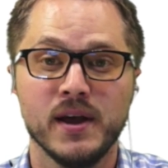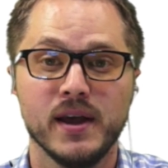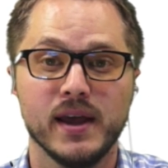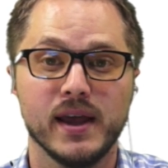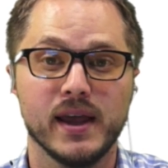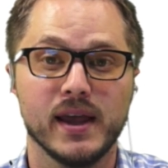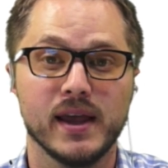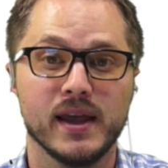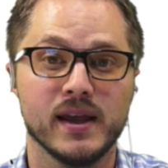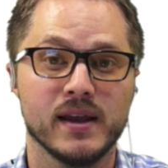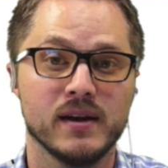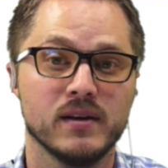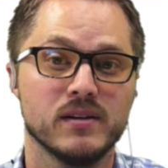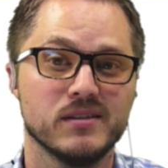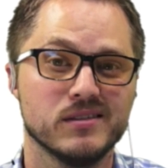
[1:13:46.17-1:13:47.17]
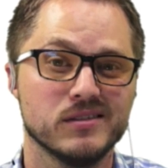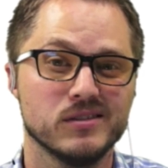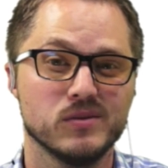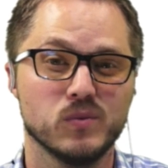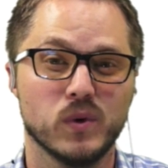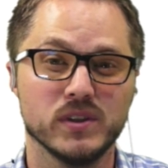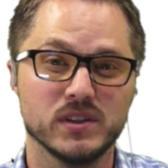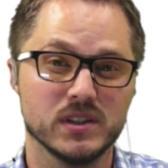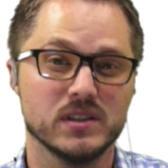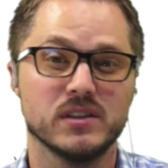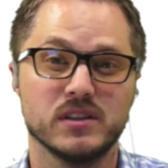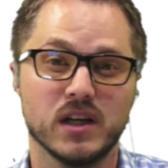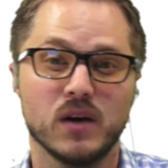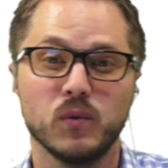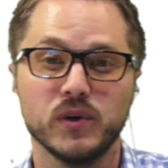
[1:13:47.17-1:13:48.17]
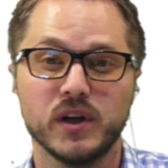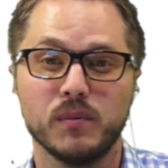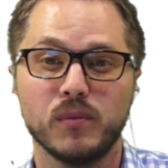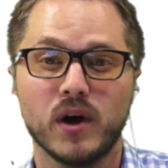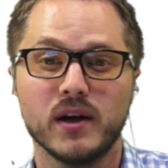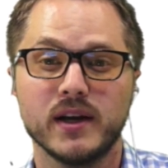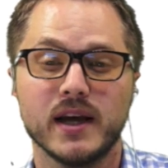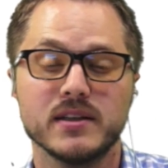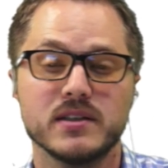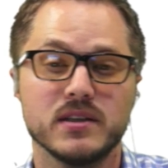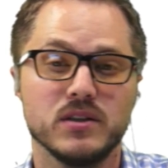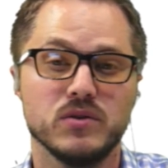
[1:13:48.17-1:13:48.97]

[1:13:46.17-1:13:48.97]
and once this is done, we're done broadcasting,